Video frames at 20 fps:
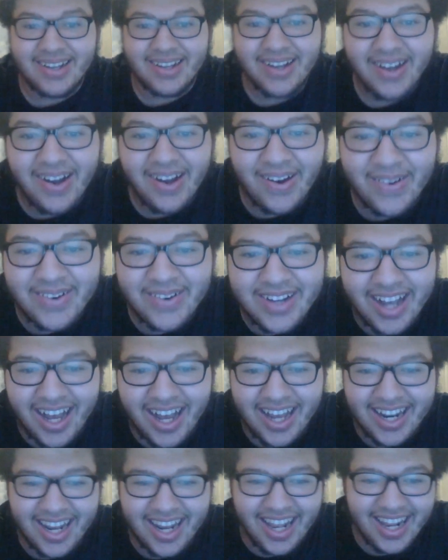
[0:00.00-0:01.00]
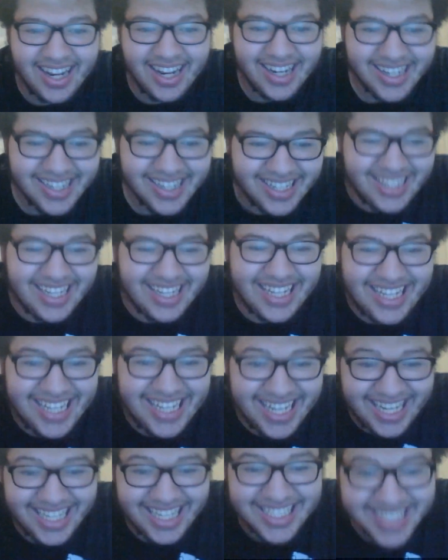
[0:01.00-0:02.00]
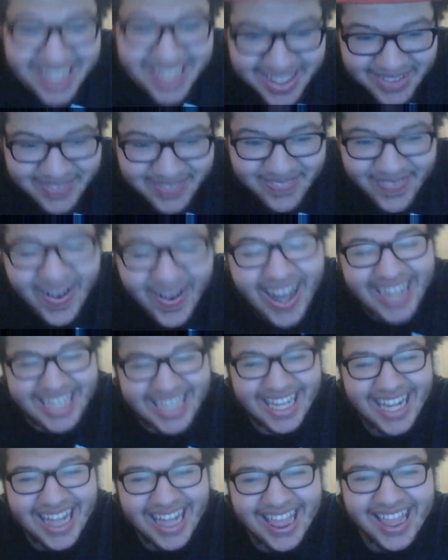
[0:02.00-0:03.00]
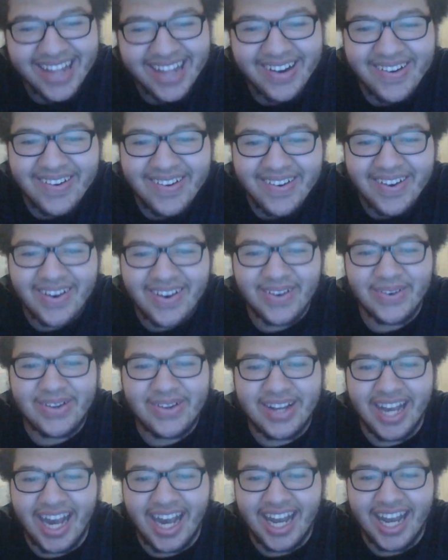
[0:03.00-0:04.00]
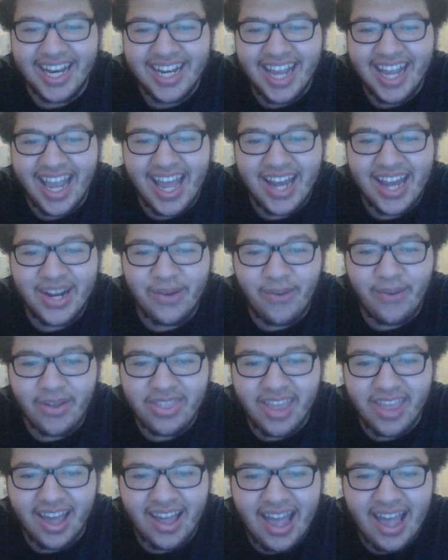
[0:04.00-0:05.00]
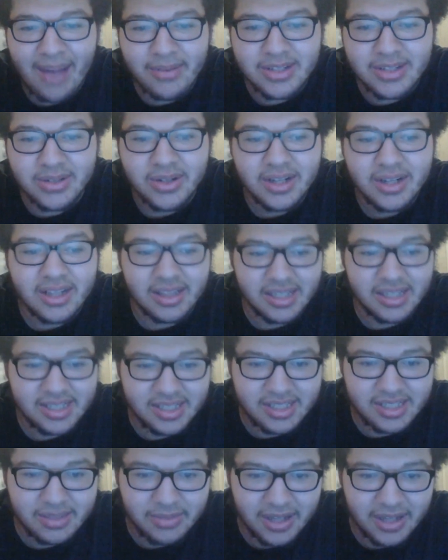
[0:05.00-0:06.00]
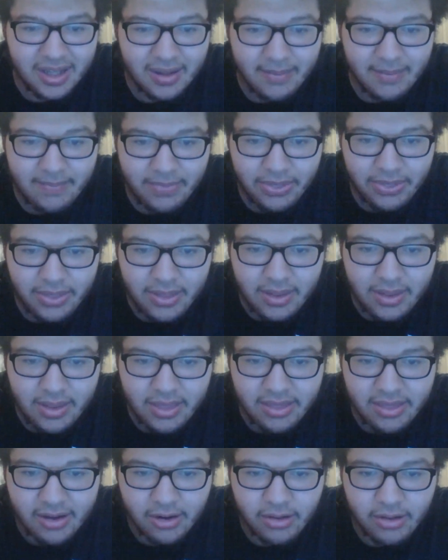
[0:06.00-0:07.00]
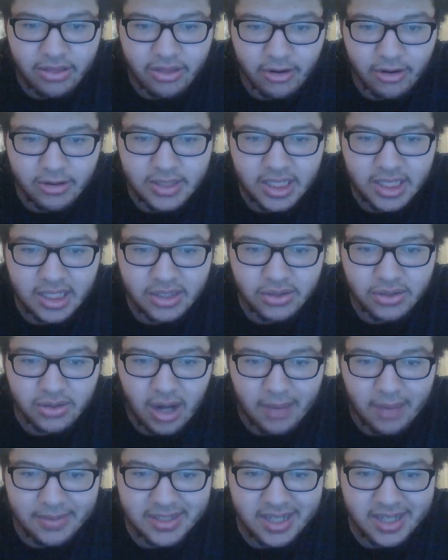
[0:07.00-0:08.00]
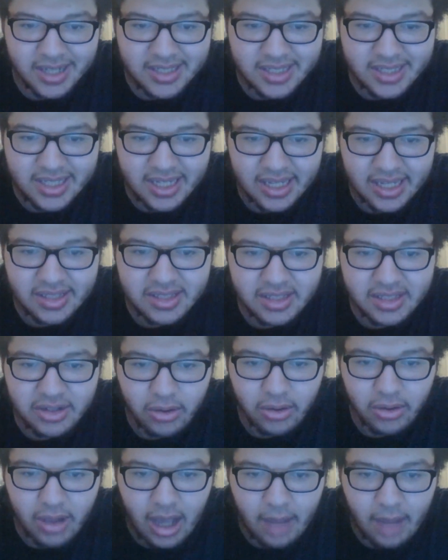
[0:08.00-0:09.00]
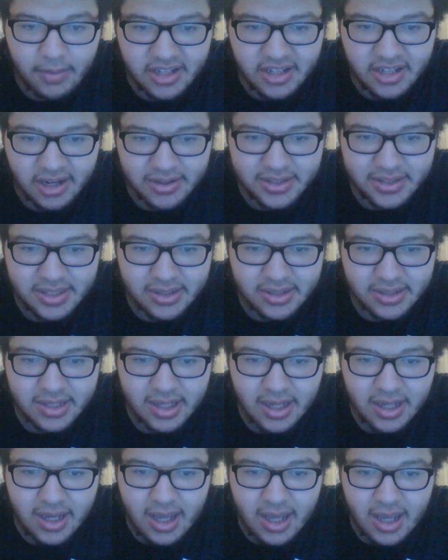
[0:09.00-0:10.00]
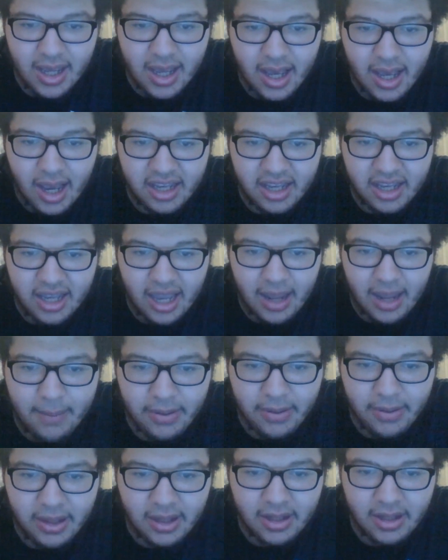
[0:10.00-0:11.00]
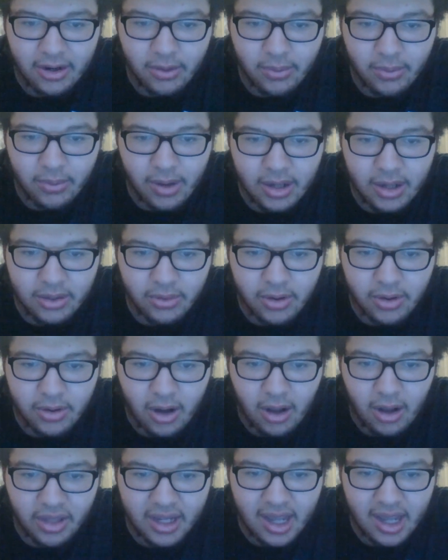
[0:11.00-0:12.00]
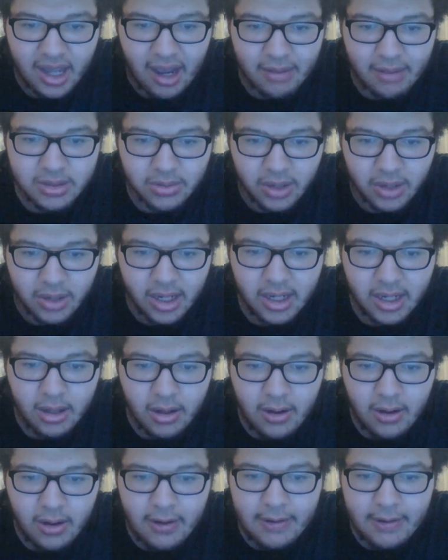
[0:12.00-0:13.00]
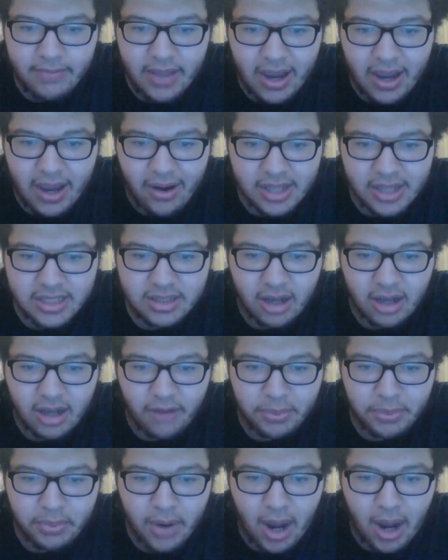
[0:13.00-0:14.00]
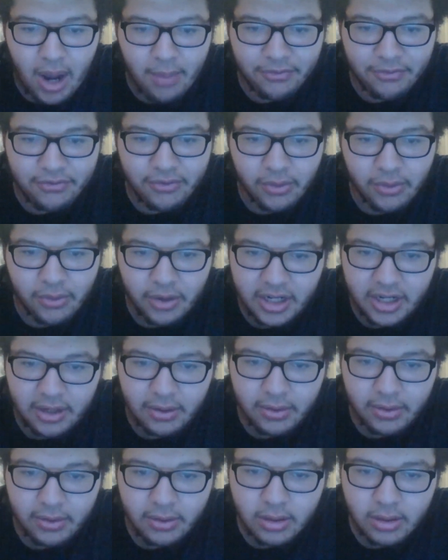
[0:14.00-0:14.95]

Oh God, Eddie. the fuck is? Oh God, Eddie, what the hell happened to you? Listen to me. There are 13 traumatized kids in your lobby downstairs. I can't here when you call the cops. What? Now I solved the problem for you.